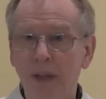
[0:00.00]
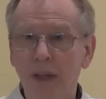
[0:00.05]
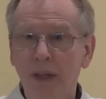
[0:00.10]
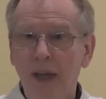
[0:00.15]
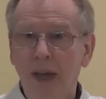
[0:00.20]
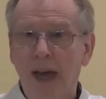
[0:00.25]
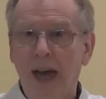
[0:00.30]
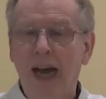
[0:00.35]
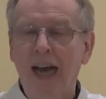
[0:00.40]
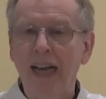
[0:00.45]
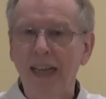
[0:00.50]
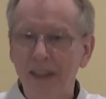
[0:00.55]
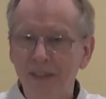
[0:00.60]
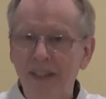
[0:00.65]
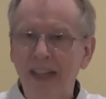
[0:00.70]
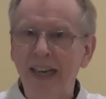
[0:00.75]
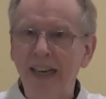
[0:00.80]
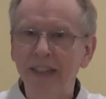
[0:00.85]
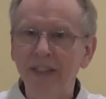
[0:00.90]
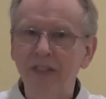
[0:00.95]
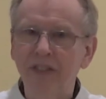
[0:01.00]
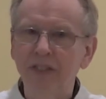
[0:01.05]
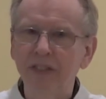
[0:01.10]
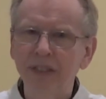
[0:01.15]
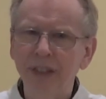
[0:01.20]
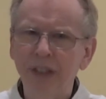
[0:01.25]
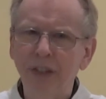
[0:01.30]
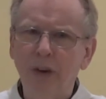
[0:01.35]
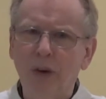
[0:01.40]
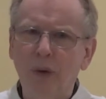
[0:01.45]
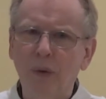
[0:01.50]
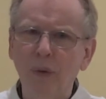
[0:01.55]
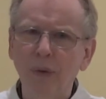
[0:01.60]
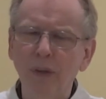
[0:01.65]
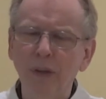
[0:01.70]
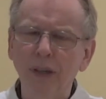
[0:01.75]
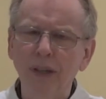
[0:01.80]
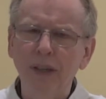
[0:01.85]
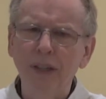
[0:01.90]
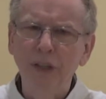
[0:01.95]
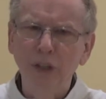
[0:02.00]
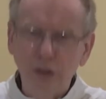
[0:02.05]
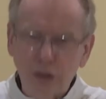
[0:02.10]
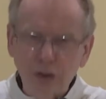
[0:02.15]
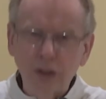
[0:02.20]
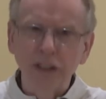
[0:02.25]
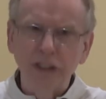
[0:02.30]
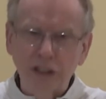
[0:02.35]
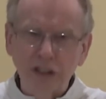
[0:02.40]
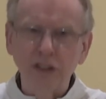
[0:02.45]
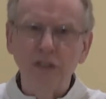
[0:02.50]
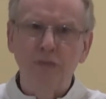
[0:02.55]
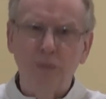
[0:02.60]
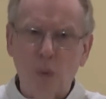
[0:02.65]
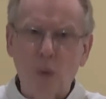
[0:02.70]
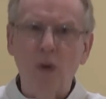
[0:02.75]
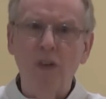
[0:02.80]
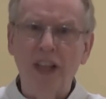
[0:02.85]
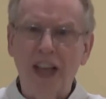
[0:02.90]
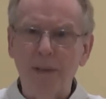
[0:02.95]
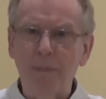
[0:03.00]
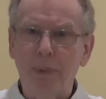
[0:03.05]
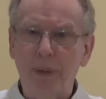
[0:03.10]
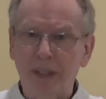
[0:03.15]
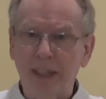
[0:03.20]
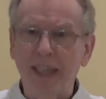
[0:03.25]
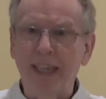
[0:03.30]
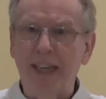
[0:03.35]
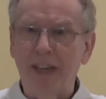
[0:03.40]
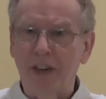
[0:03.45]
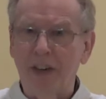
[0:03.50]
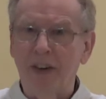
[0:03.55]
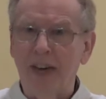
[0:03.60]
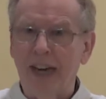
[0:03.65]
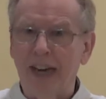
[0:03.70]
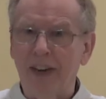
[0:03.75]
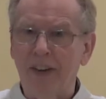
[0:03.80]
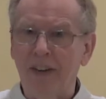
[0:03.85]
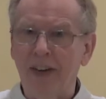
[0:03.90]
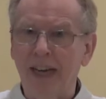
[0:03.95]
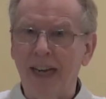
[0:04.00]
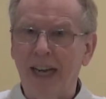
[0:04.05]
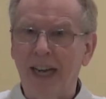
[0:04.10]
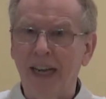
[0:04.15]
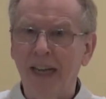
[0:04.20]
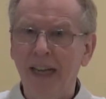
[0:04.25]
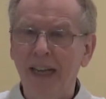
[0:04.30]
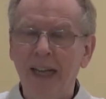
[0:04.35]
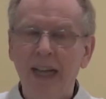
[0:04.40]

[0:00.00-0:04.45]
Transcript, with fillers: uh, that is, you know, nutritious for that particular area.